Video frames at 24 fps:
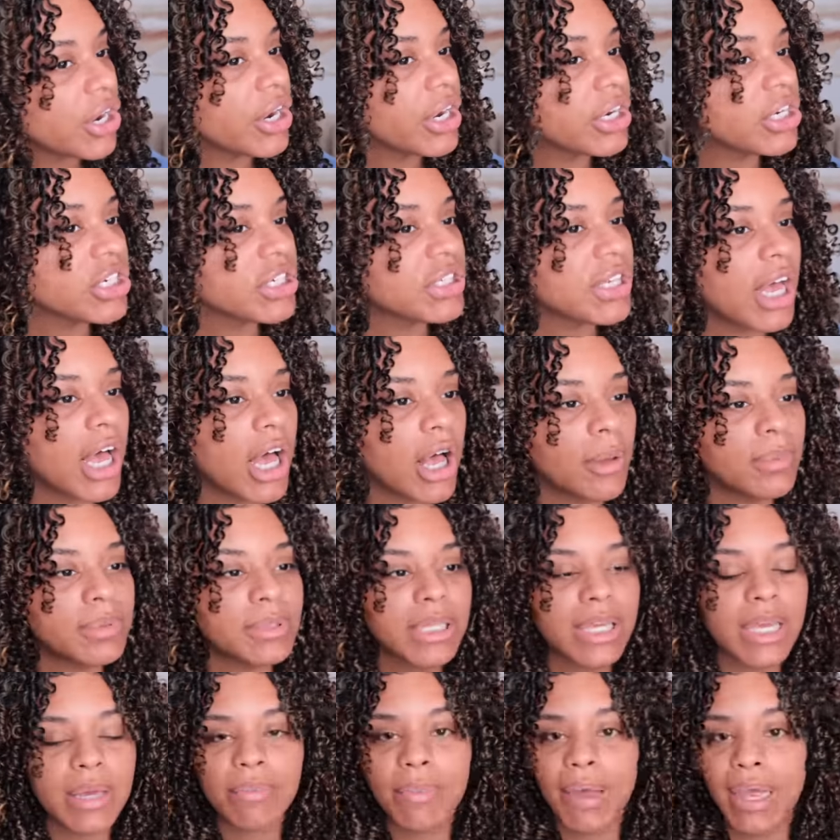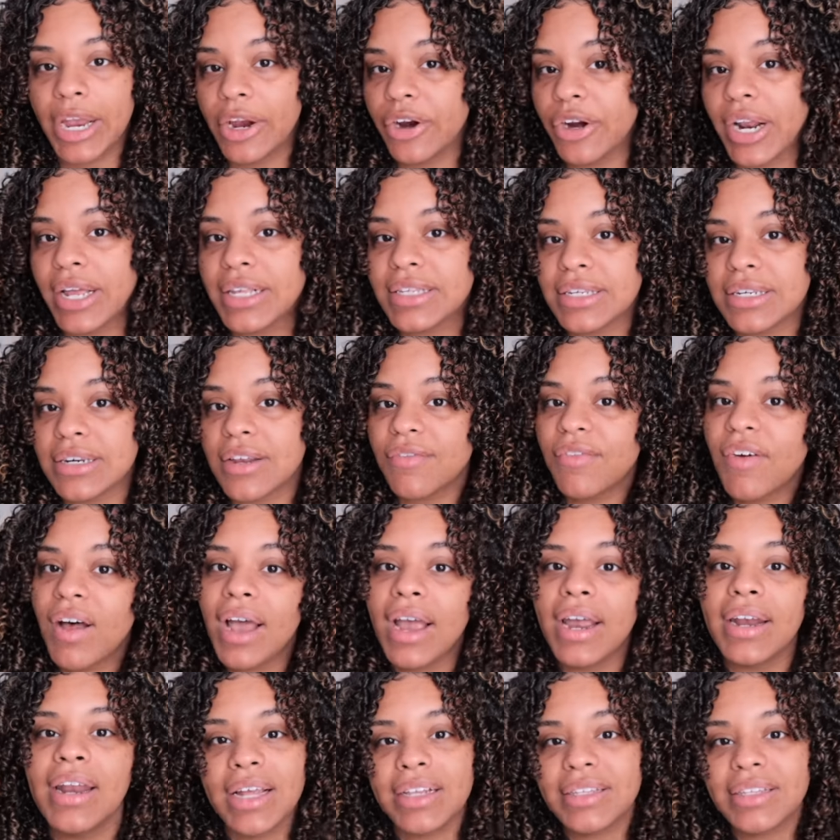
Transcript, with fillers: It just helps keep my hair nice and defined.